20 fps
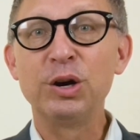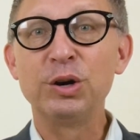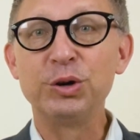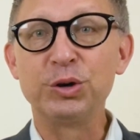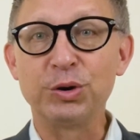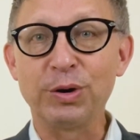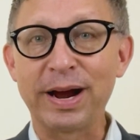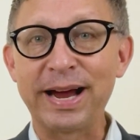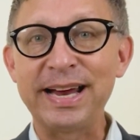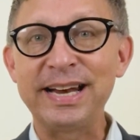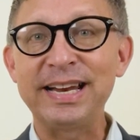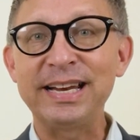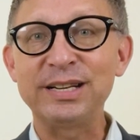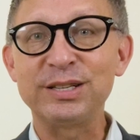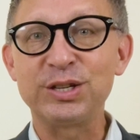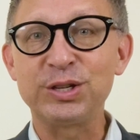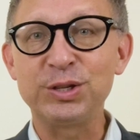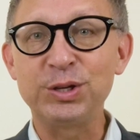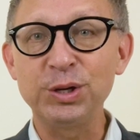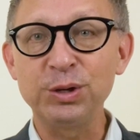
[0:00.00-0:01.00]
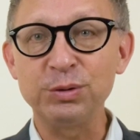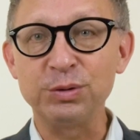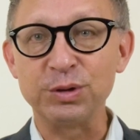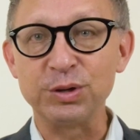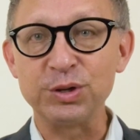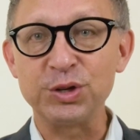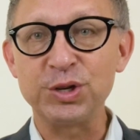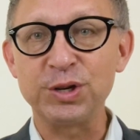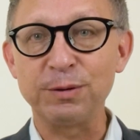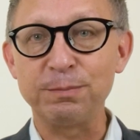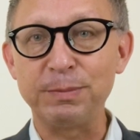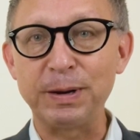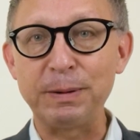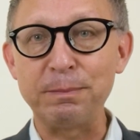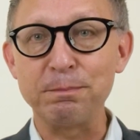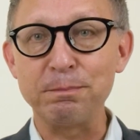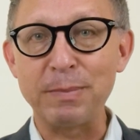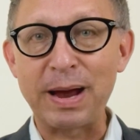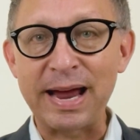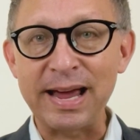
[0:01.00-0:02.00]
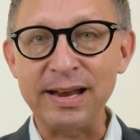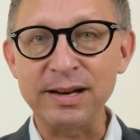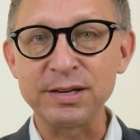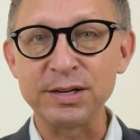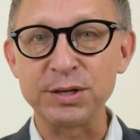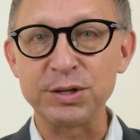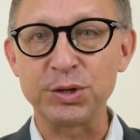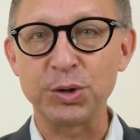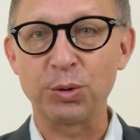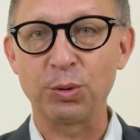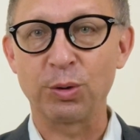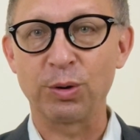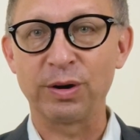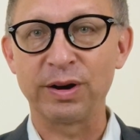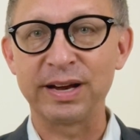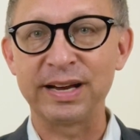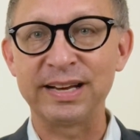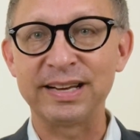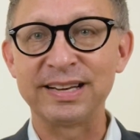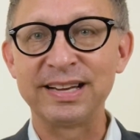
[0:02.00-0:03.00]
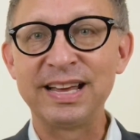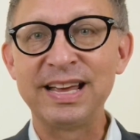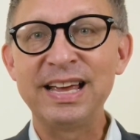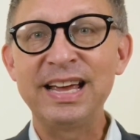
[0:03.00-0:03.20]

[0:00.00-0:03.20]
grading students should be mandatory,